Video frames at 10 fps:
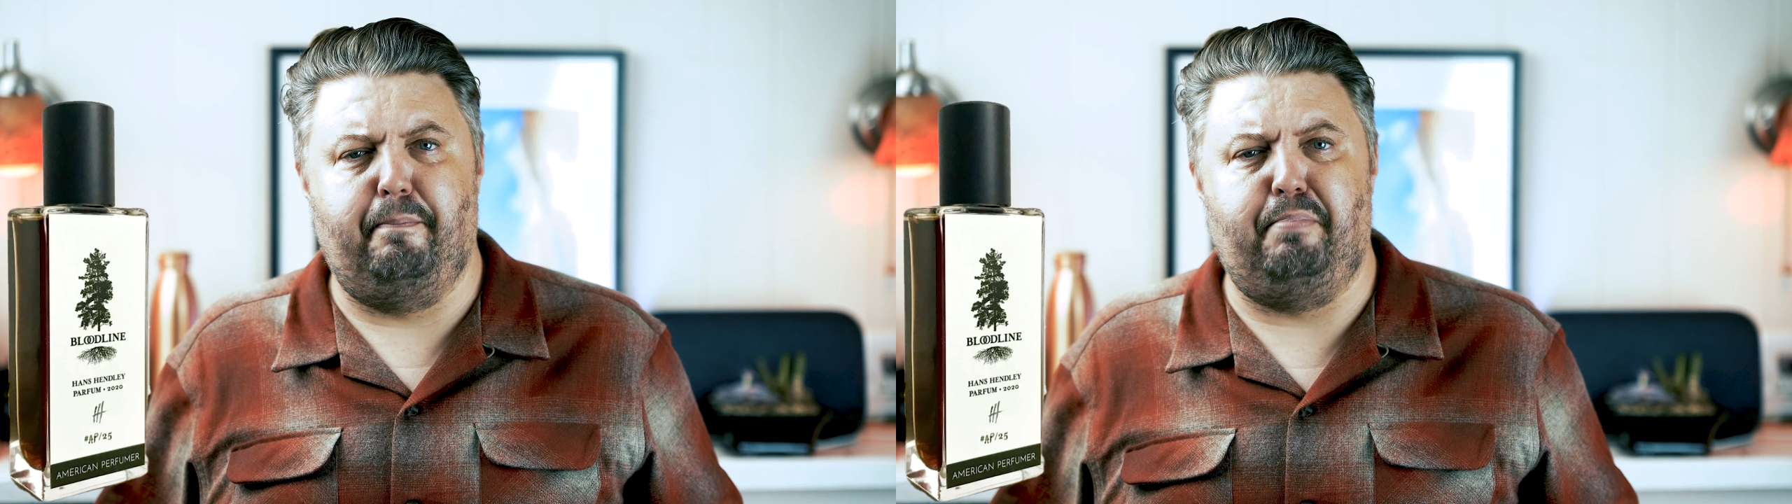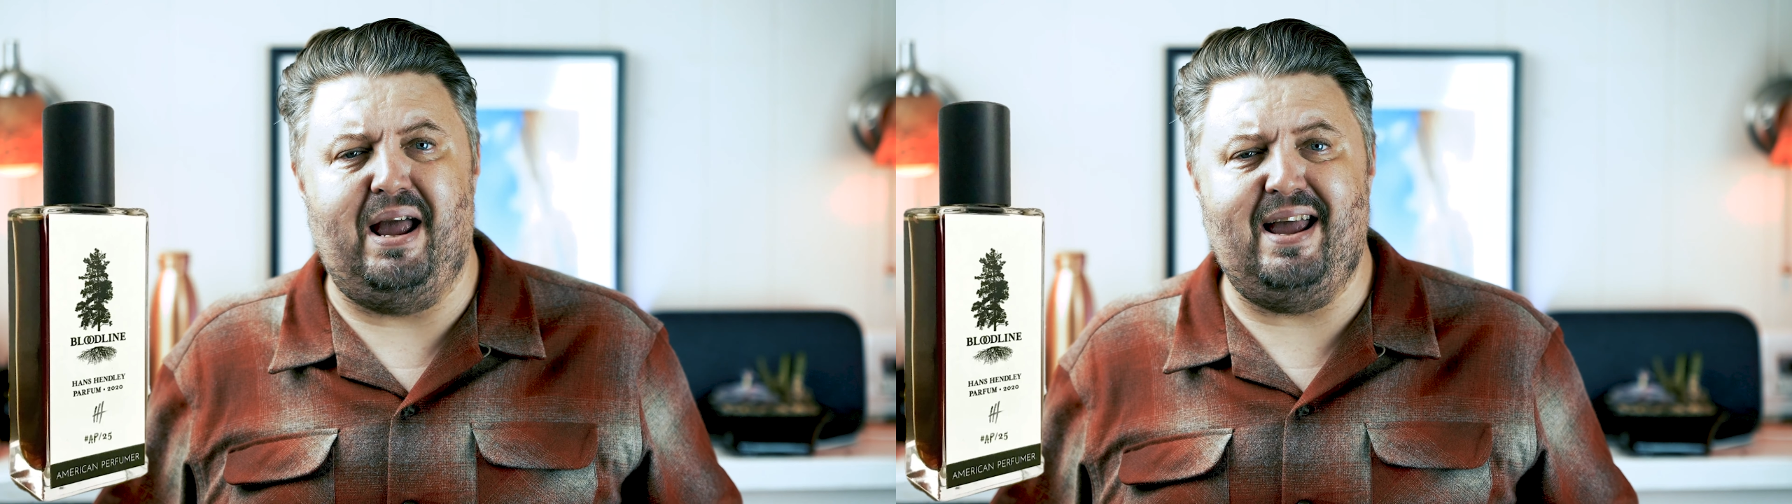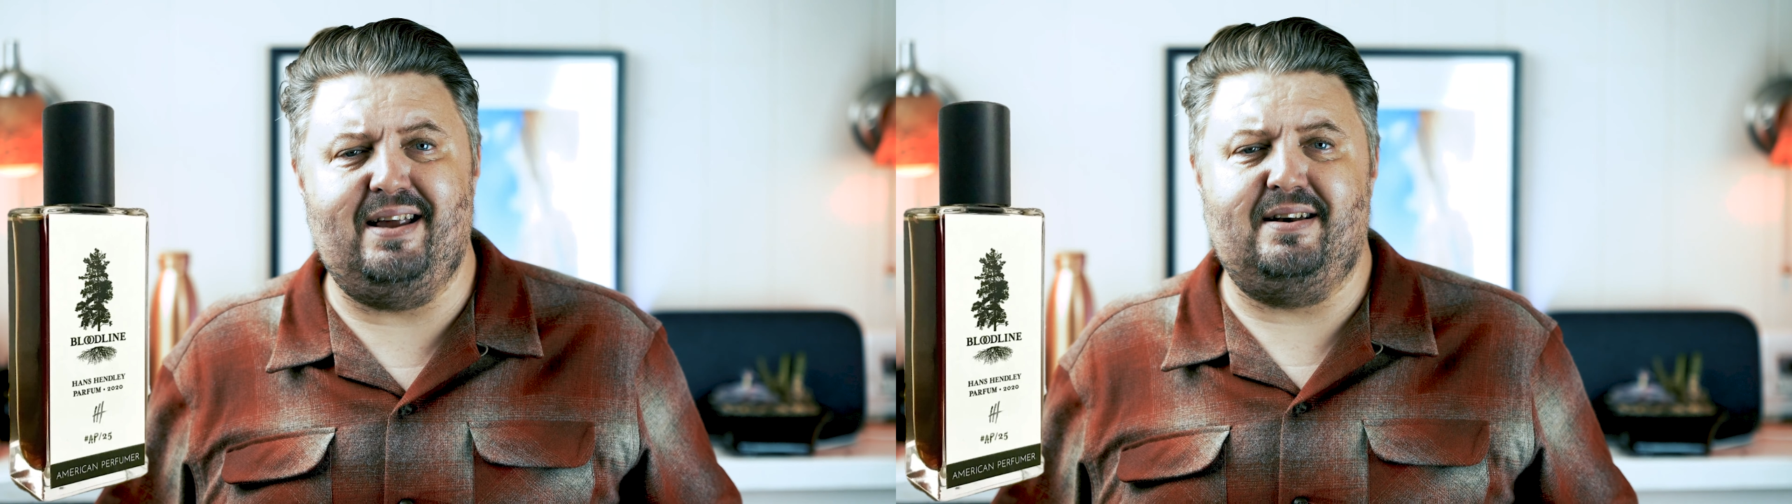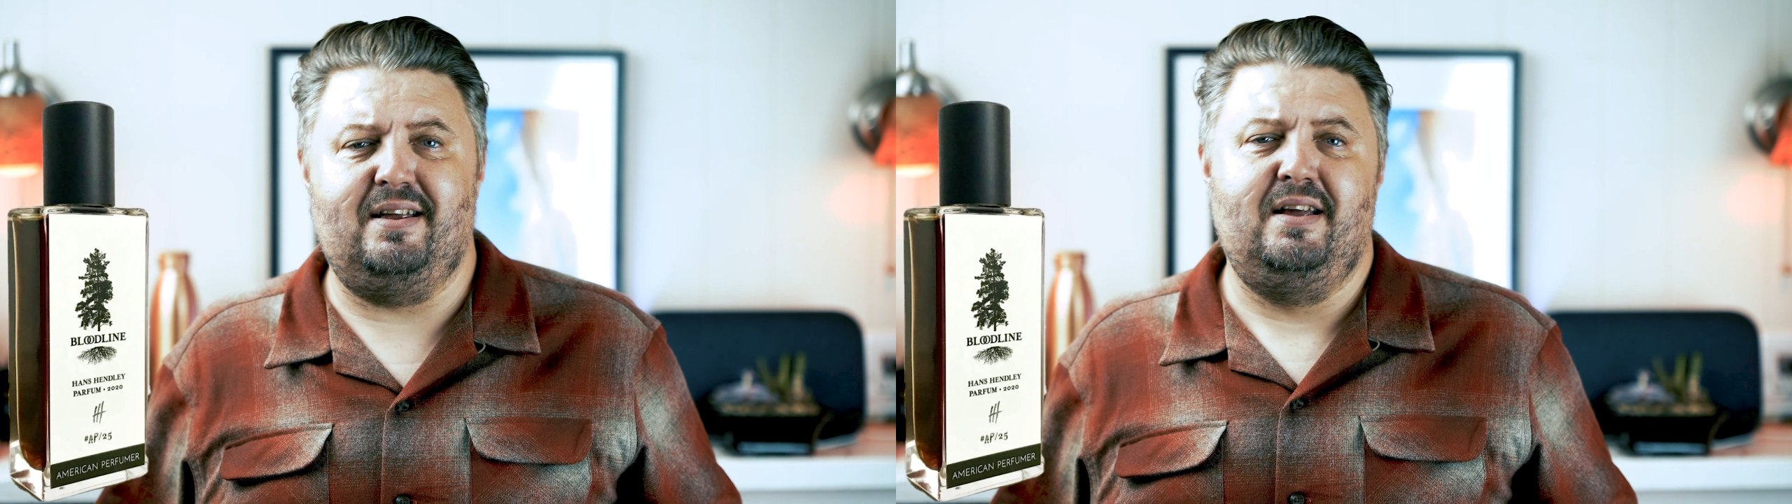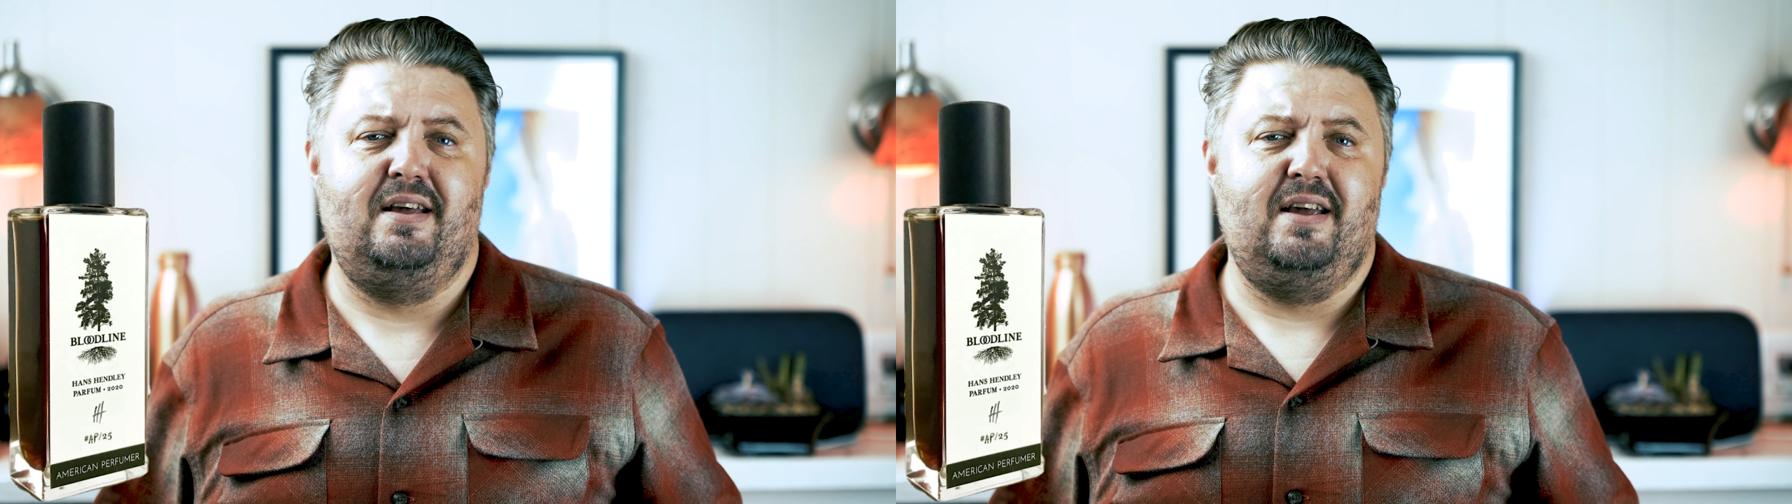
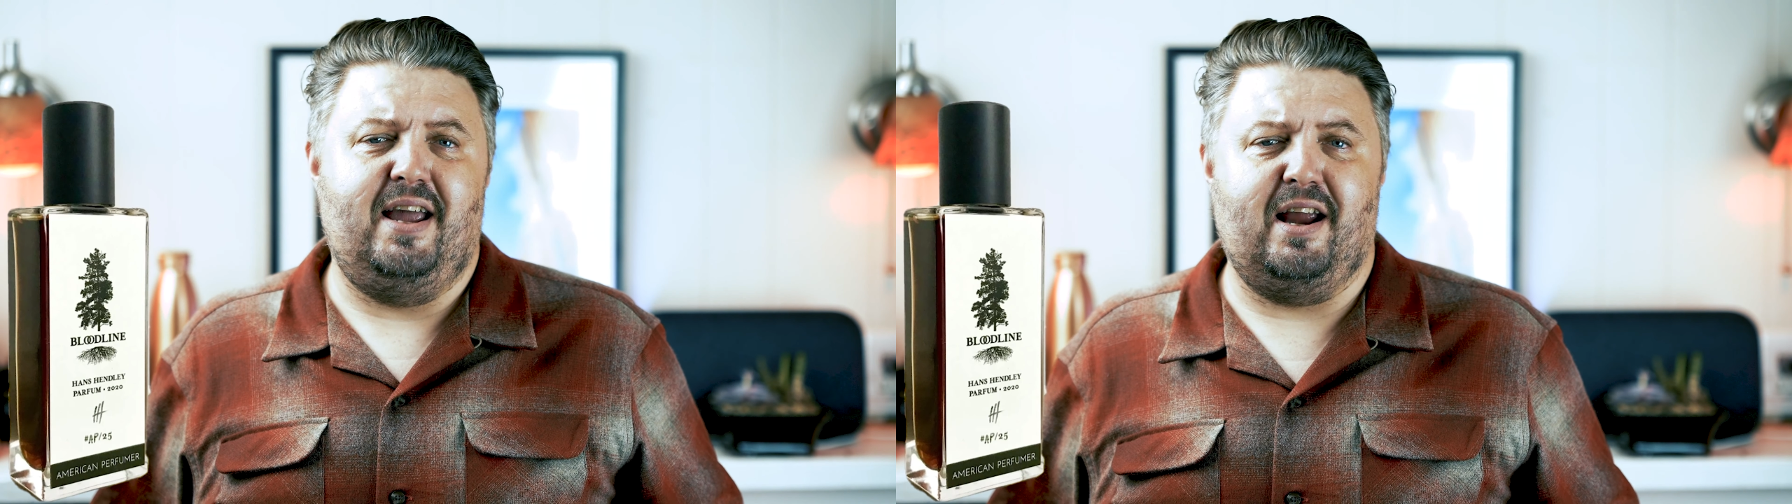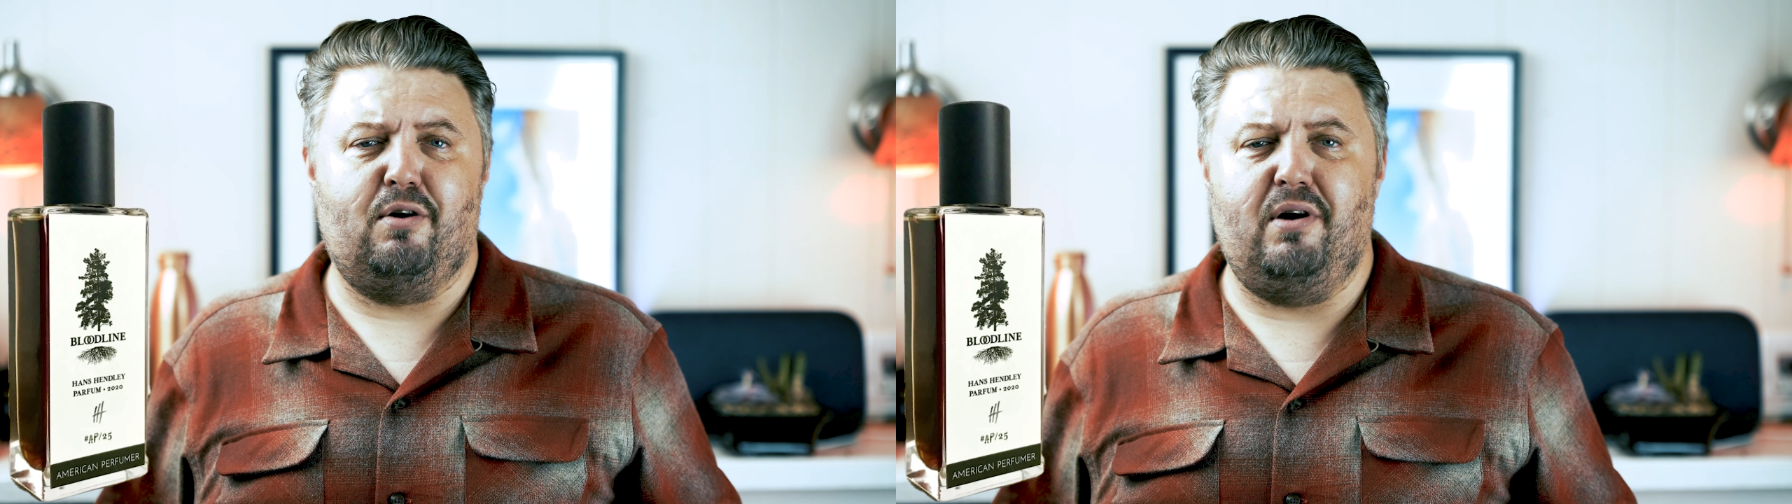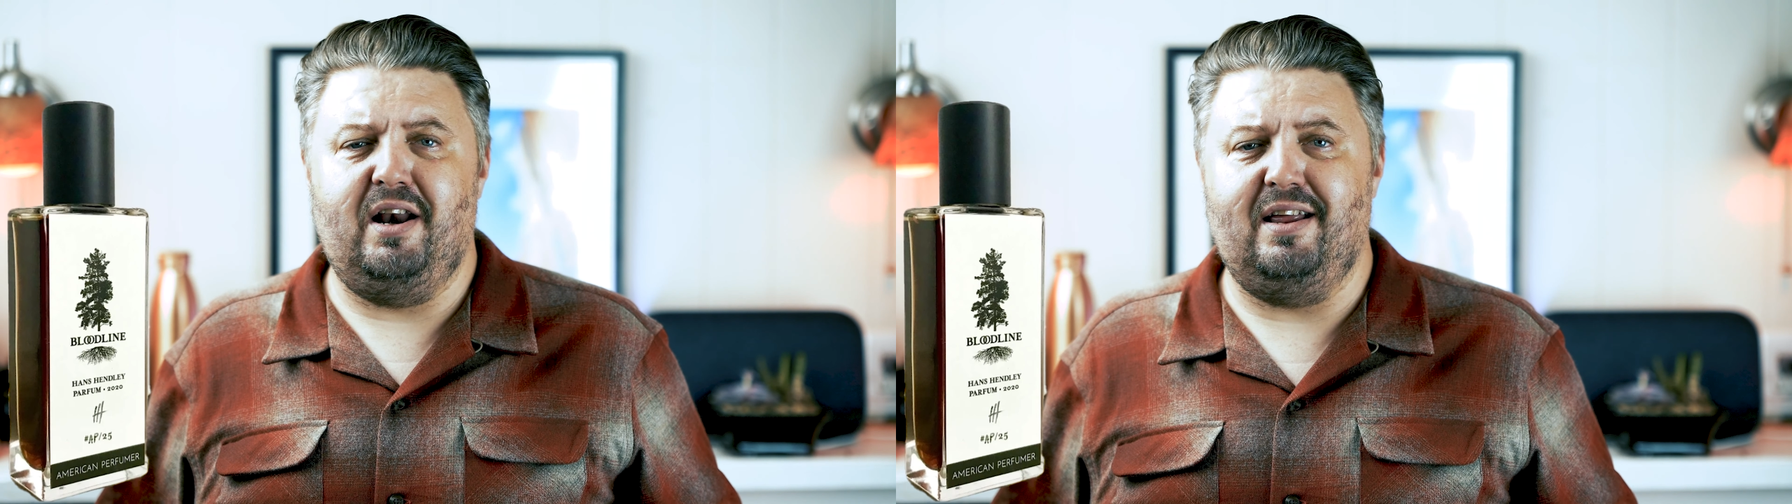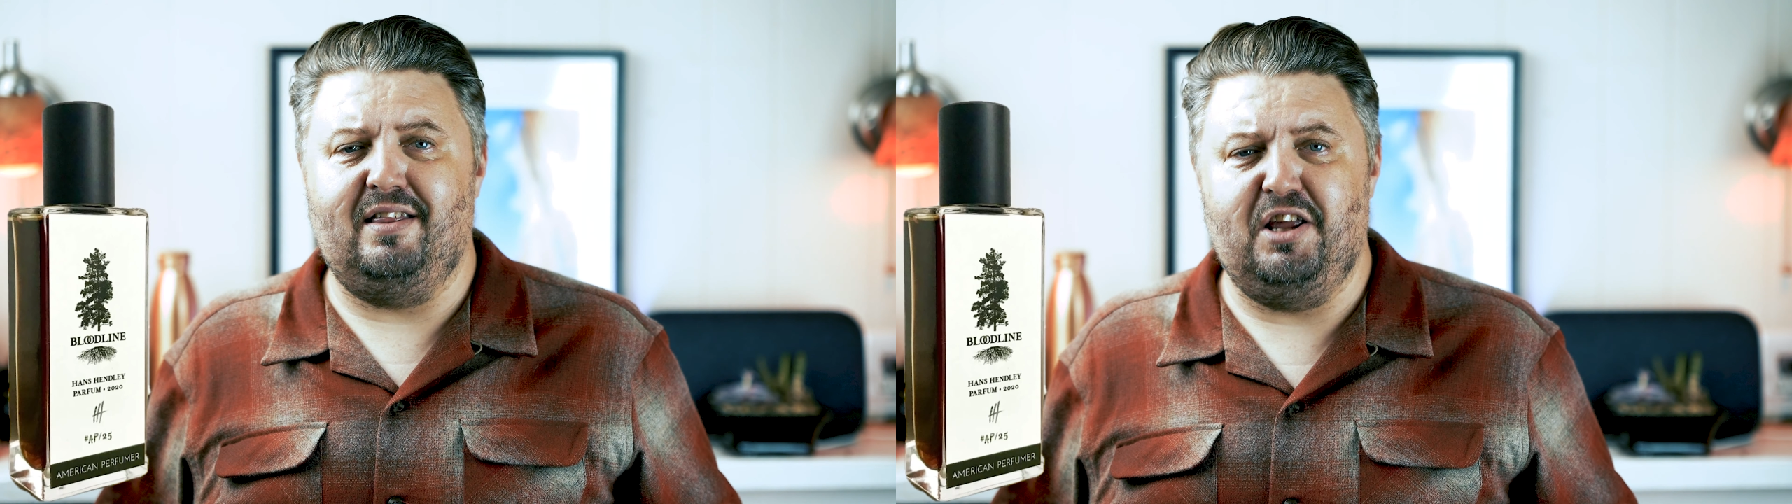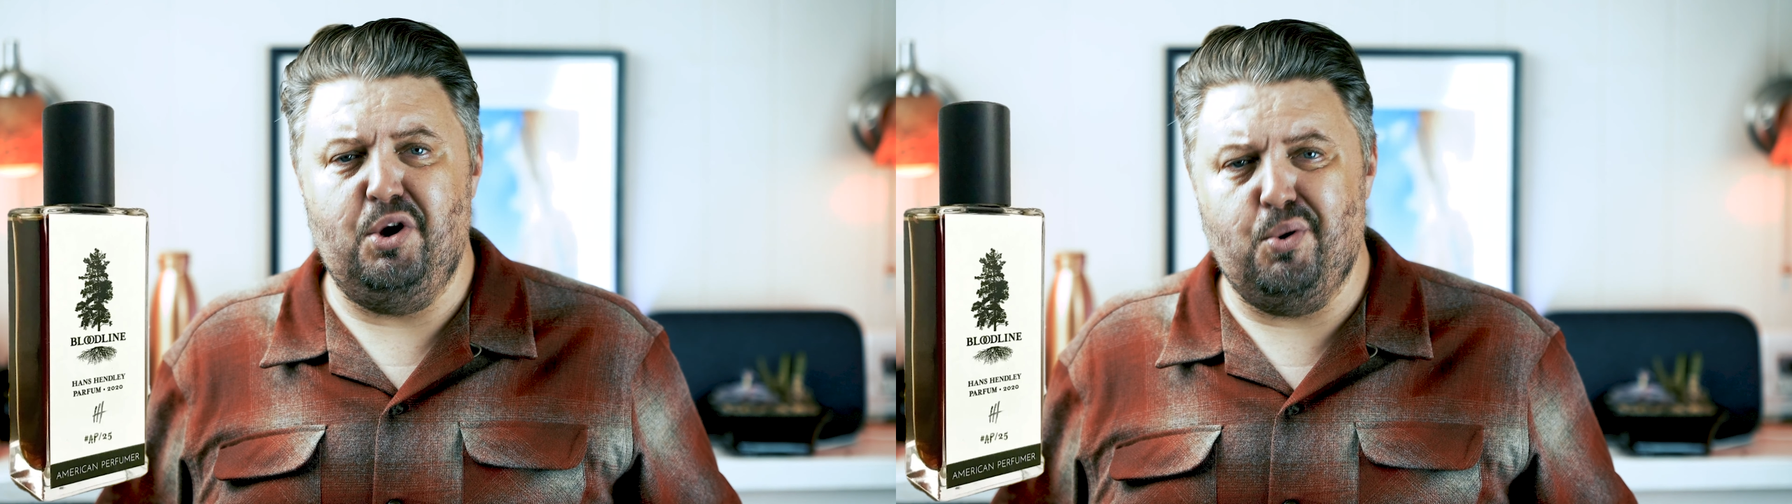banned
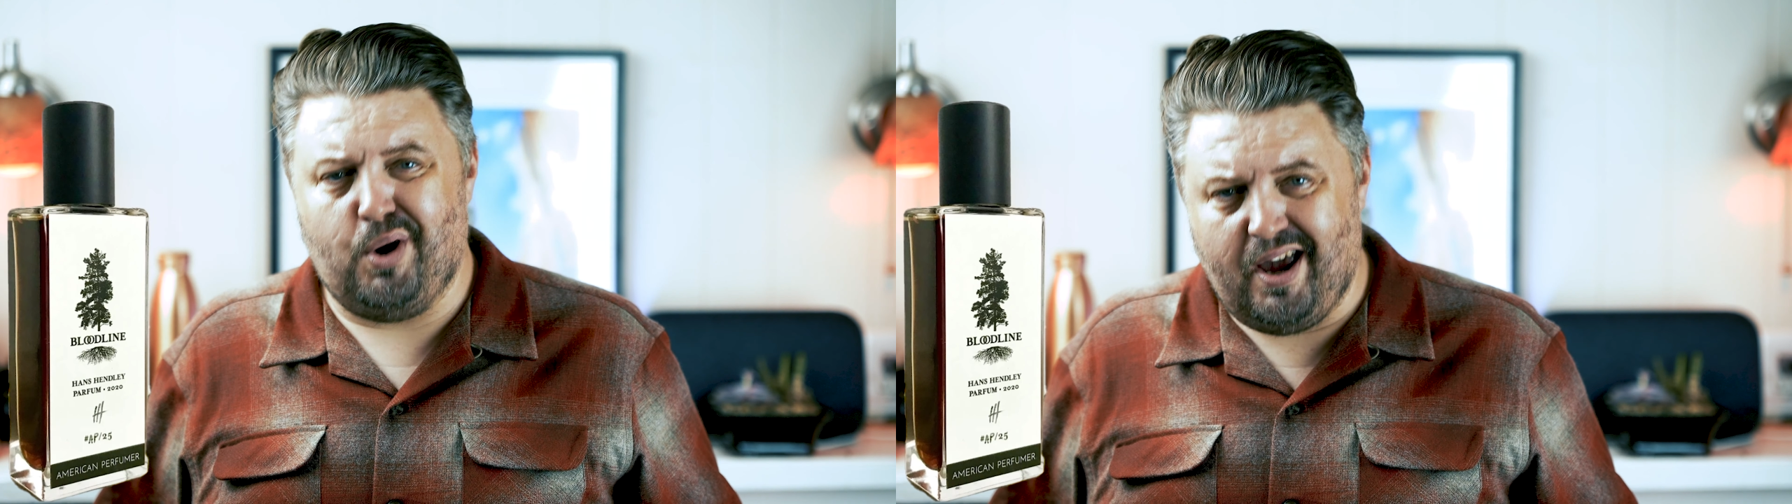ingredient in the